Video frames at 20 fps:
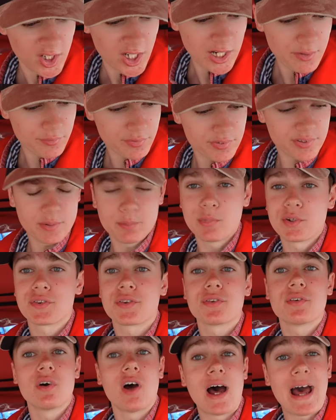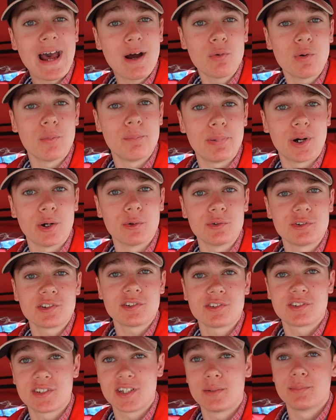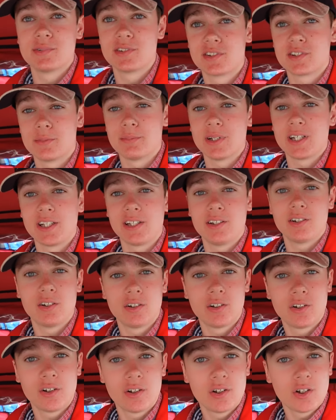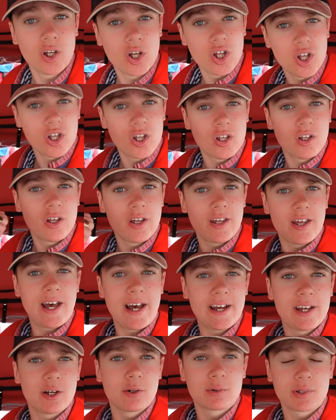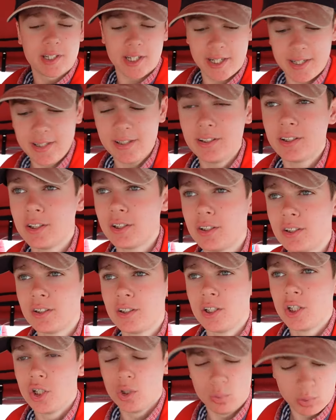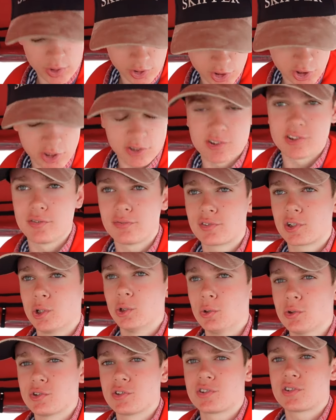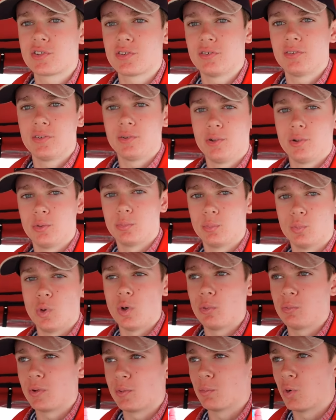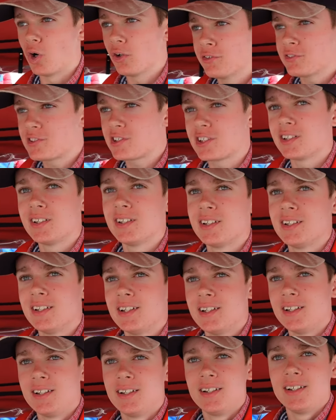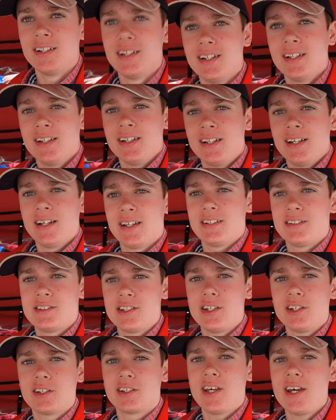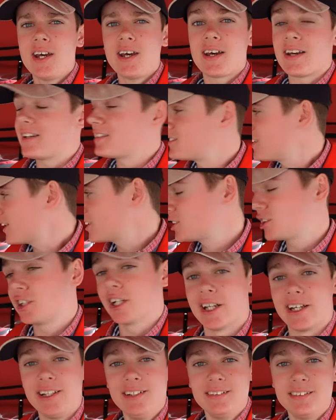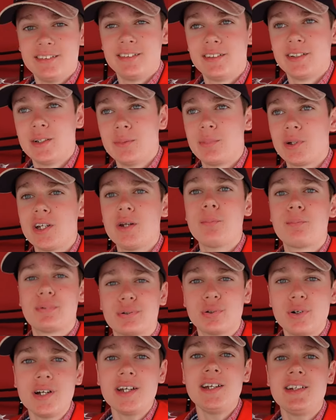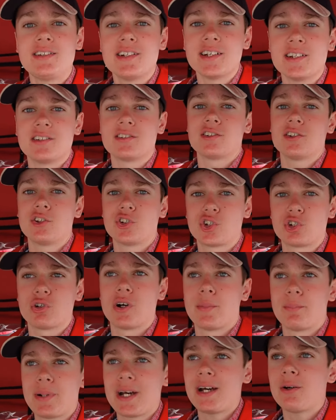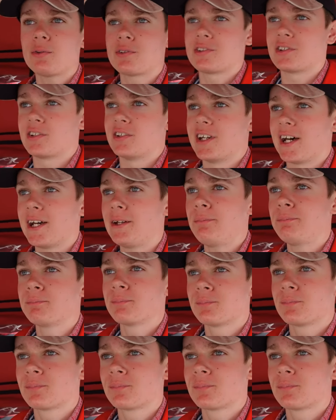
Everything with our boat seems to be a-okay, which is of course what we want. And uh, yeah, it's actually been a pretty decent trip out today.